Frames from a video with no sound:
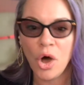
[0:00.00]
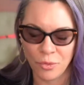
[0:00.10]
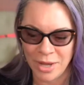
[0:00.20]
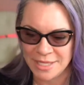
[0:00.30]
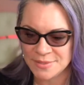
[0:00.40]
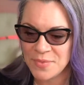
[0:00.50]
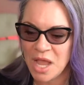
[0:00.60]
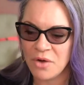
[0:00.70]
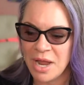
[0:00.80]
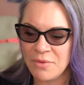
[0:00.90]
always.
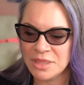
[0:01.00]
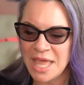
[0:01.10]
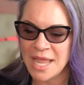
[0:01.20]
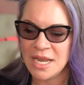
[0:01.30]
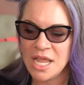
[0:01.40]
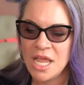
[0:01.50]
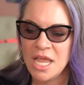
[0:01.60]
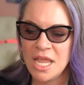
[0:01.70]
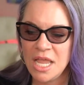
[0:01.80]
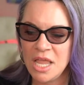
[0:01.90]
All right. With that,
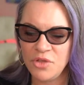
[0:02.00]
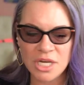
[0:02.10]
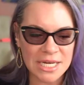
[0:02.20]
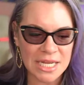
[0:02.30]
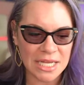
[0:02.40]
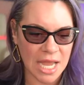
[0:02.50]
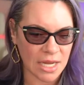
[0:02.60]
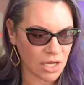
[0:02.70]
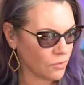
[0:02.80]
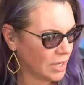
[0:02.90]
if you didn't eat yet,
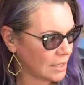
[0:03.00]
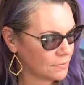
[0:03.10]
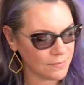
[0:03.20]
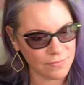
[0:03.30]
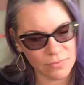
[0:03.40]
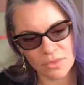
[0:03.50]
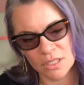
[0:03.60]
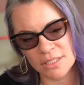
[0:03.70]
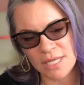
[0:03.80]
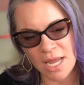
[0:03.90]
go eat.
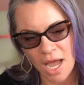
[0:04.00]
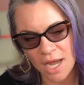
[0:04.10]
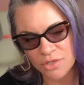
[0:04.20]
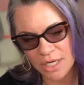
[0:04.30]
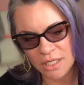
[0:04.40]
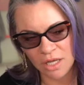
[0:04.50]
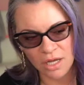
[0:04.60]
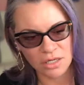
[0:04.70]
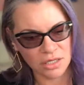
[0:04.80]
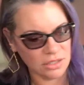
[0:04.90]
Stay hydrated, law
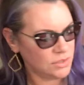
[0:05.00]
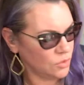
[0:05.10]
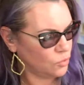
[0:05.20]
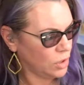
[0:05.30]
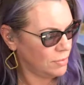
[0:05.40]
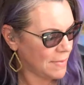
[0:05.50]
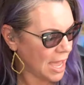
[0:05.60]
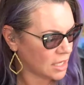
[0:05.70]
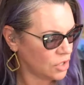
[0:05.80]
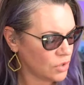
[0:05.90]
nerds. We'll be
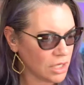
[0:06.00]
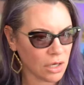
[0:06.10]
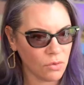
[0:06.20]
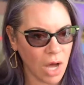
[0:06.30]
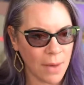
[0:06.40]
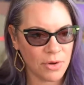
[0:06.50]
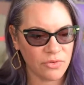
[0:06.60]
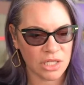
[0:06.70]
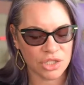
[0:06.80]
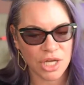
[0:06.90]
back. You can go hop over
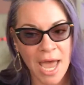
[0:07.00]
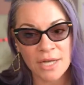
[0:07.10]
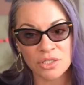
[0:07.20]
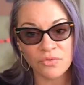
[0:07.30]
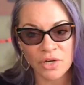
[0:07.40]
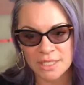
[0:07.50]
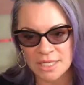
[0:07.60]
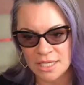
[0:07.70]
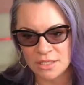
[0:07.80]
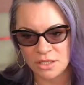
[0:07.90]
to the chat. Don't forget to
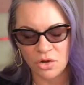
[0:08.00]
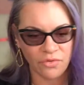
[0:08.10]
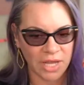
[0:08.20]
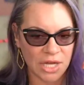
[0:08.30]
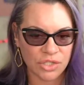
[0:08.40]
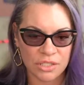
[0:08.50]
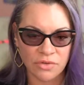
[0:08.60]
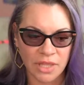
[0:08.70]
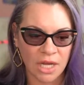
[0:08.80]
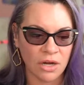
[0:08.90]
hit notifications
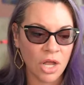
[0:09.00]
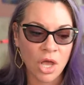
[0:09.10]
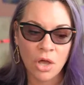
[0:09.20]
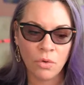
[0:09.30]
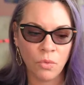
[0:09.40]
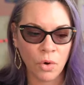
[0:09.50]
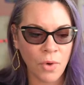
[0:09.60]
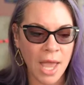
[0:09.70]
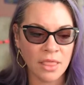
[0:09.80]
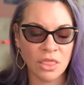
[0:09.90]
over there. We're
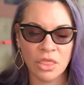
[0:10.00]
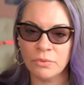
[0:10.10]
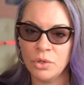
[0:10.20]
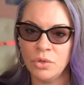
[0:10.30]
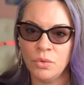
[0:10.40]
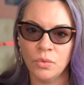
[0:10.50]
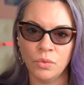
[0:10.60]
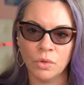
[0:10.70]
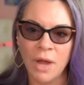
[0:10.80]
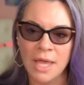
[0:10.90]
riding through.
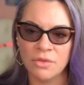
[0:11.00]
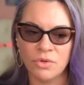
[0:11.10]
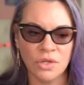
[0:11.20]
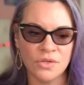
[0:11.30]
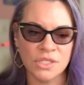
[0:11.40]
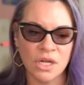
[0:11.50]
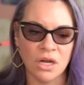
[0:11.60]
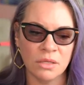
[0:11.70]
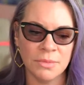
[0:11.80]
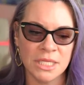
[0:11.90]
We're riding through closing
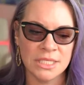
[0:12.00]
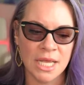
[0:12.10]
arguments.